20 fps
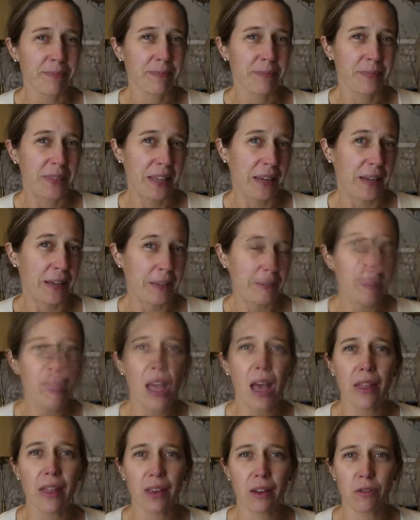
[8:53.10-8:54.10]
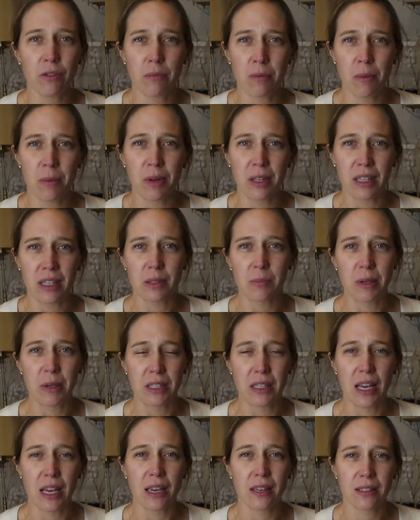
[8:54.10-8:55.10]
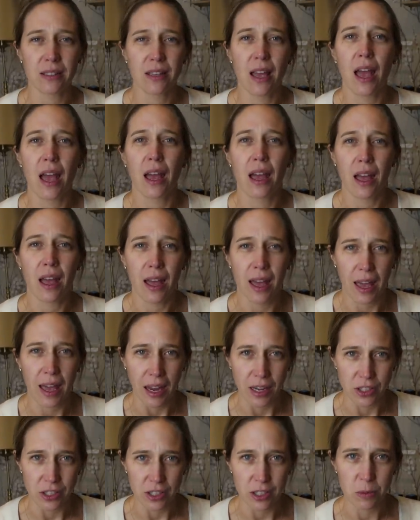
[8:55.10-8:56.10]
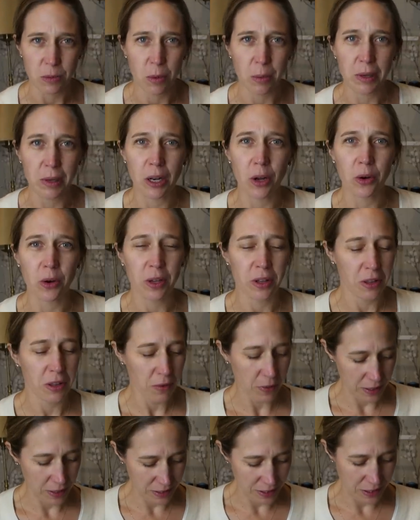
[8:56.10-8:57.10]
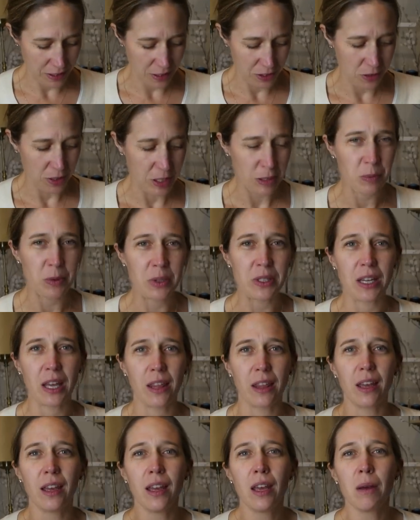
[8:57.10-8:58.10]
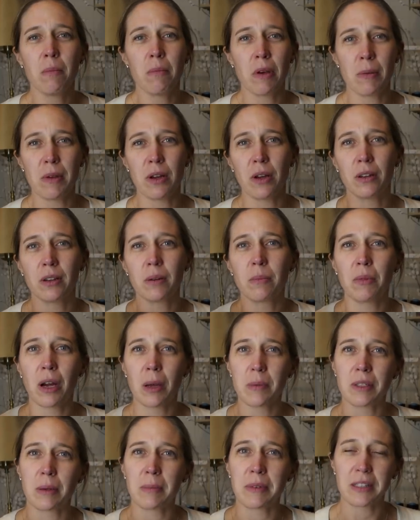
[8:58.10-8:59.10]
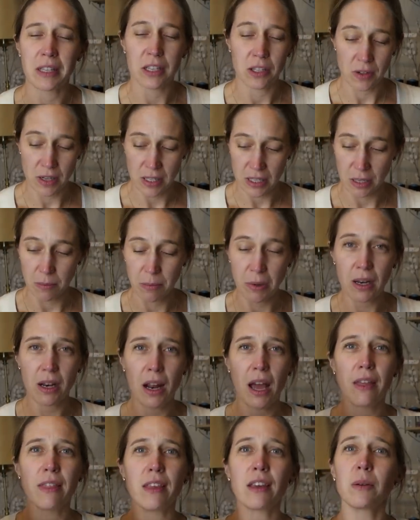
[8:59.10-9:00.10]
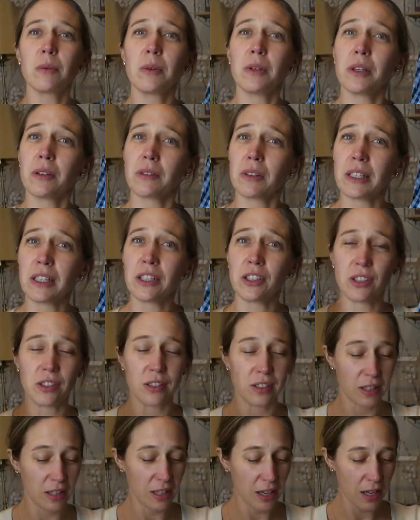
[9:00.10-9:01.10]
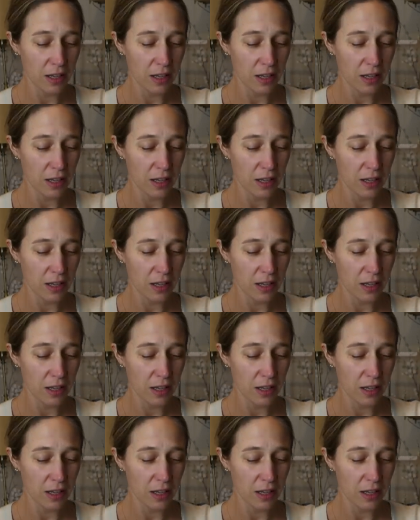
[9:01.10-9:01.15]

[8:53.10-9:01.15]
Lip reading: yeah, I think from memory this bit takes ages, probably longer than the rest of the dress put together. Maybe not, perhaps I'm exaggerating, but I think it will look really cute at the